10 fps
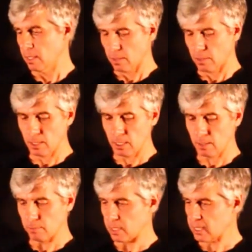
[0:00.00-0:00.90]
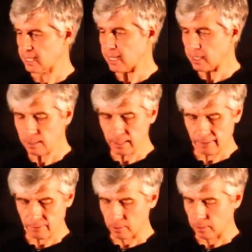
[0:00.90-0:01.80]
The second
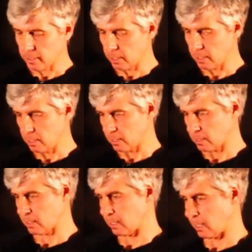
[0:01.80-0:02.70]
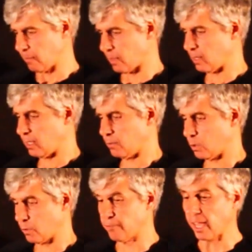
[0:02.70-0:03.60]
level is the
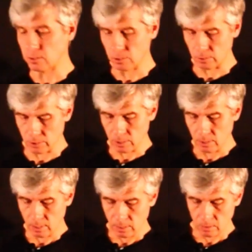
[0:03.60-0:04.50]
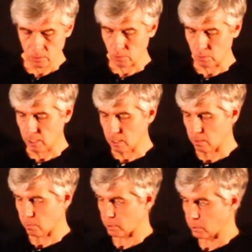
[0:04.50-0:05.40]
level of vectors. So
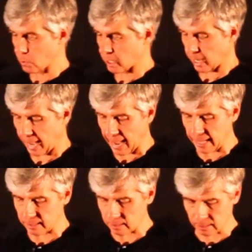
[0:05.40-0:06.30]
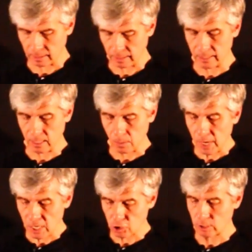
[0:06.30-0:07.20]
here we look at an
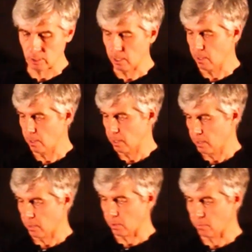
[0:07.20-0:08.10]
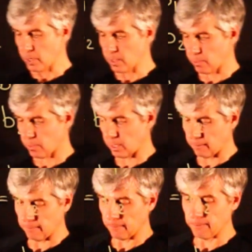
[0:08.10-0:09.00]
equation with
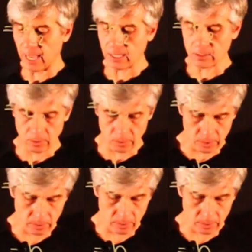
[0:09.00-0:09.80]
vectors.